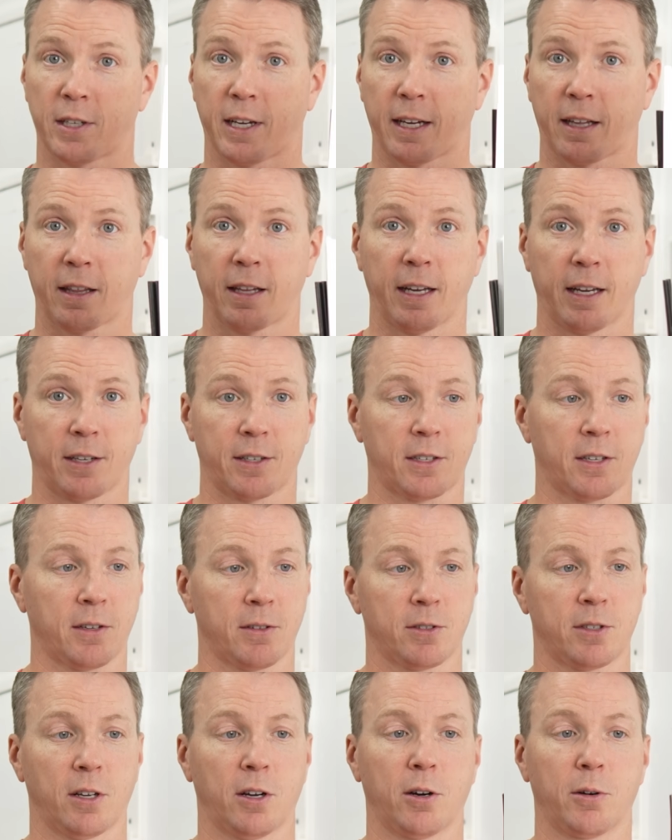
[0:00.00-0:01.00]
like this.
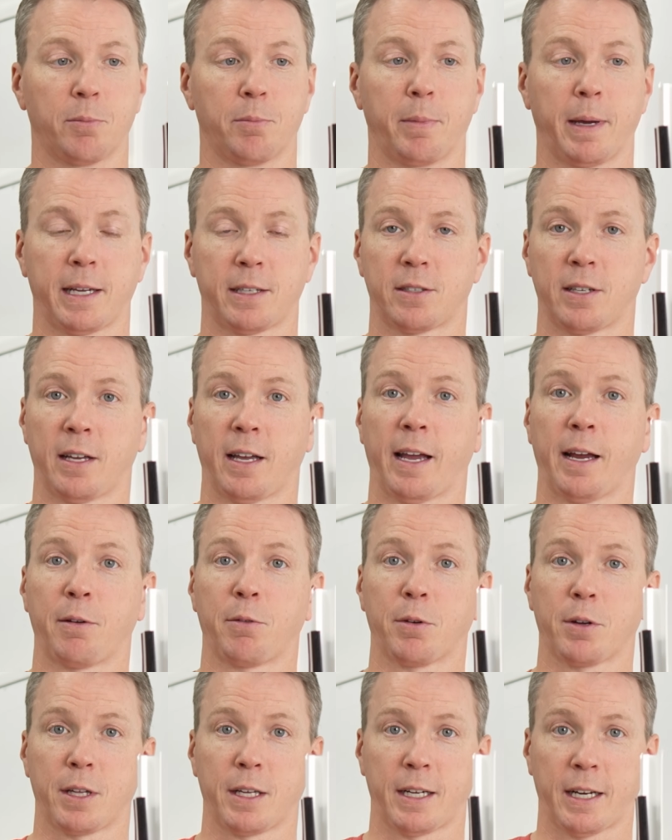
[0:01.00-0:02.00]
So makes it a
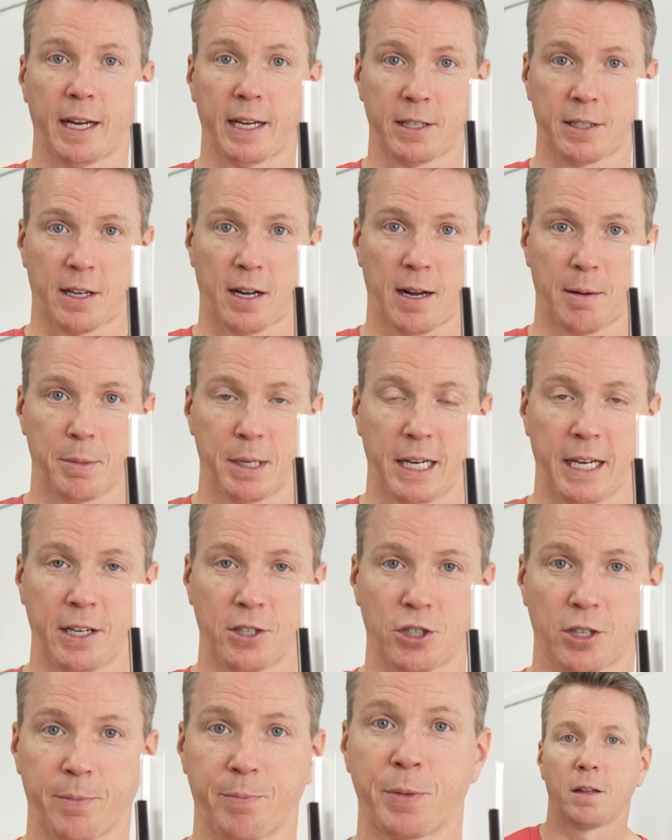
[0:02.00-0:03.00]
really nice
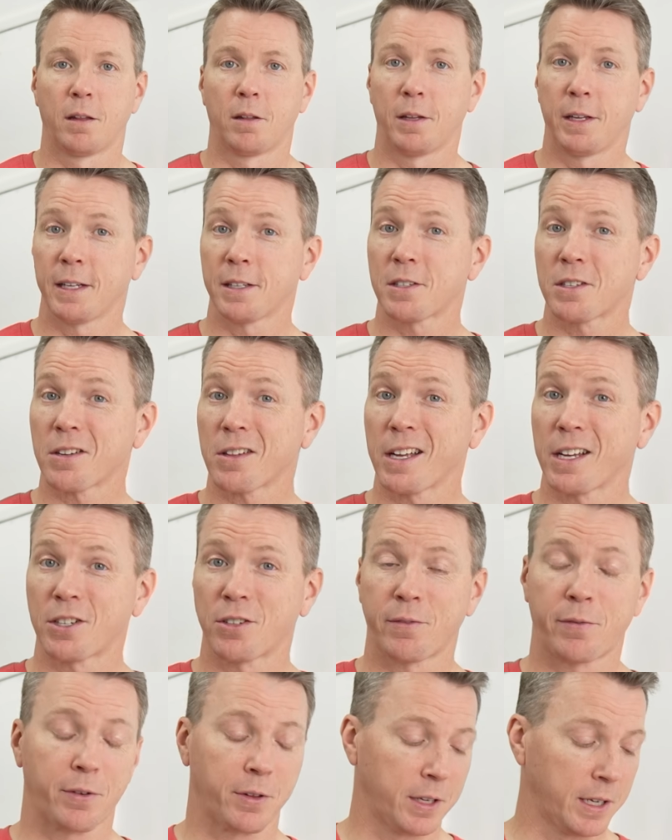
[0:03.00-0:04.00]
combination. The
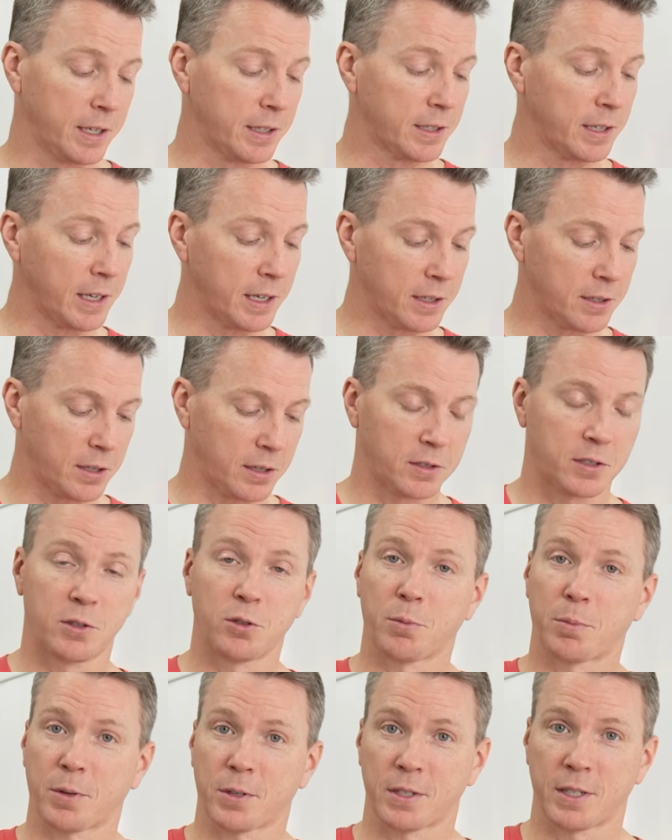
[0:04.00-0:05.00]
installation for these is
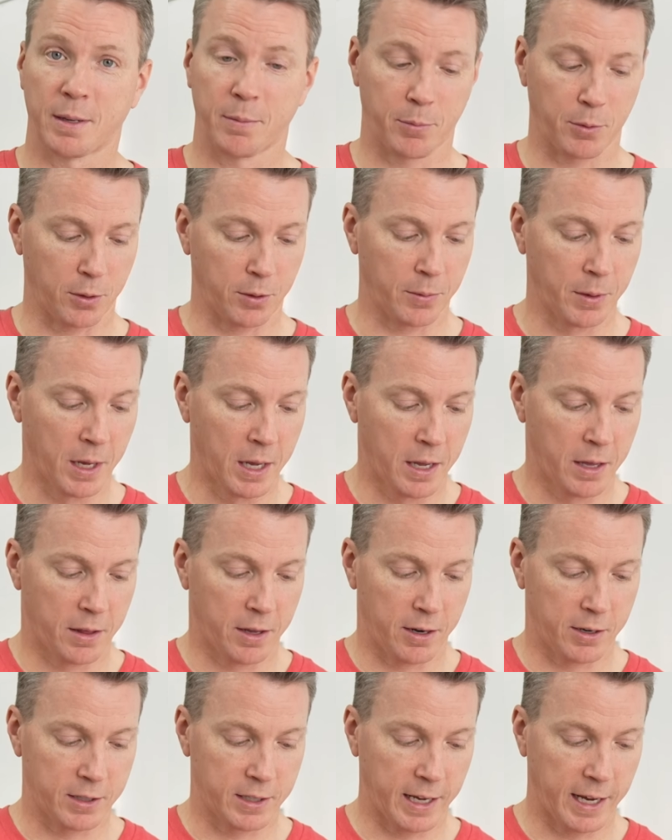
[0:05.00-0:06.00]
super simple.
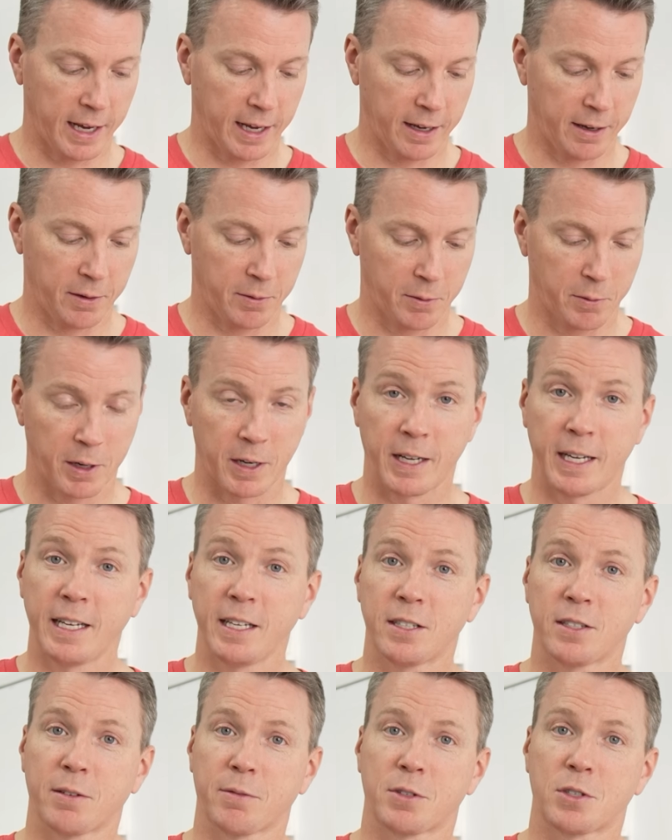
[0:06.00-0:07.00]
There's a
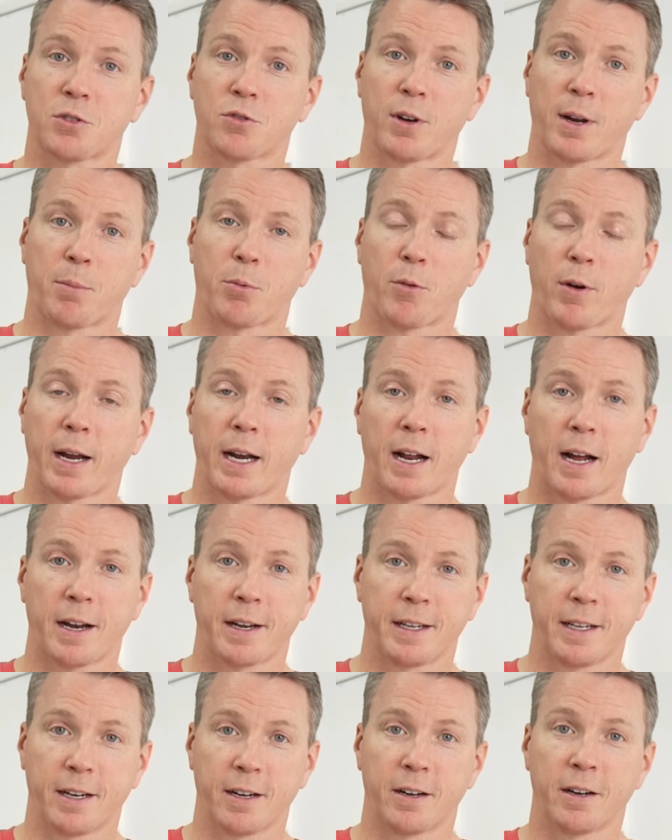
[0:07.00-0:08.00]
adhesive strip right on
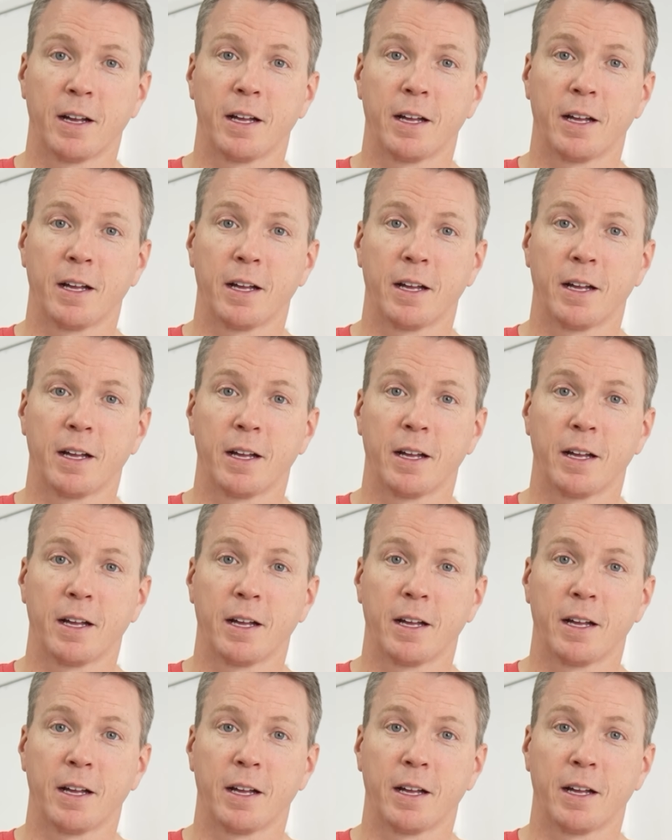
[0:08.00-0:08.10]
here